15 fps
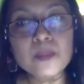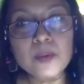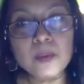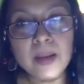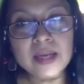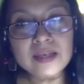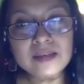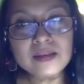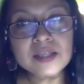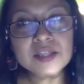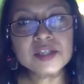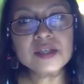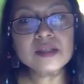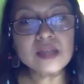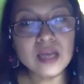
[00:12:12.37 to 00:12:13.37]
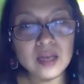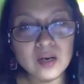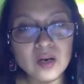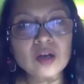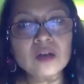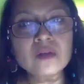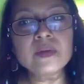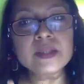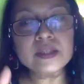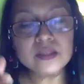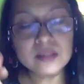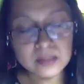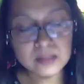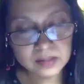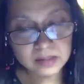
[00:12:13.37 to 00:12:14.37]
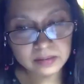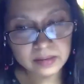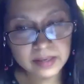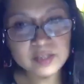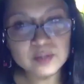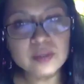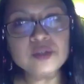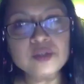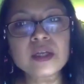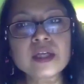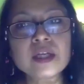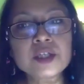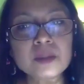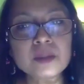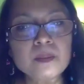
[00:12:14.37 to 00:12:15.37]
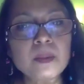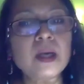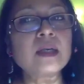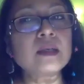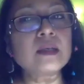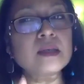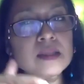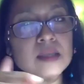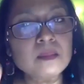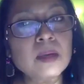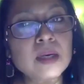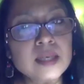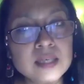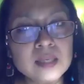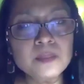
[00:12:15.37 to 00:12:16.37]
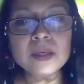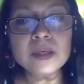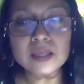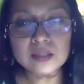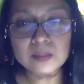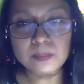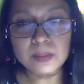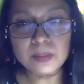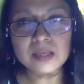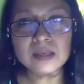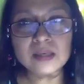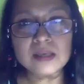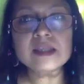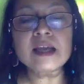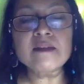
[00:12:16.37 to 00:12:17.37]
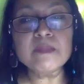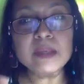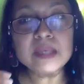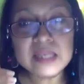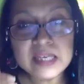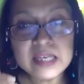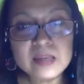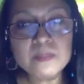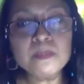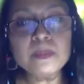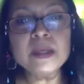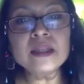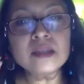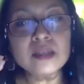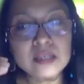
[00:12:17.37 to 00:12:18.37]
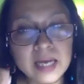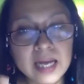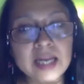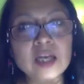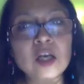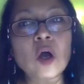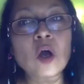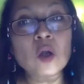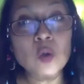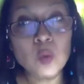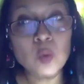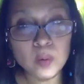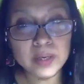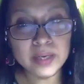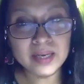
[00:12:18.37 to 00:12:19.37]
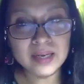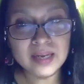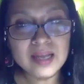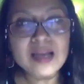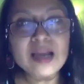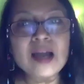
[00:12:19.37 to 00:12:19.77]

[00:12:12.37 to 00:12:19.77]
mobile creches, along with the right to education partners and multiple other partners, have been keeping the dialogue going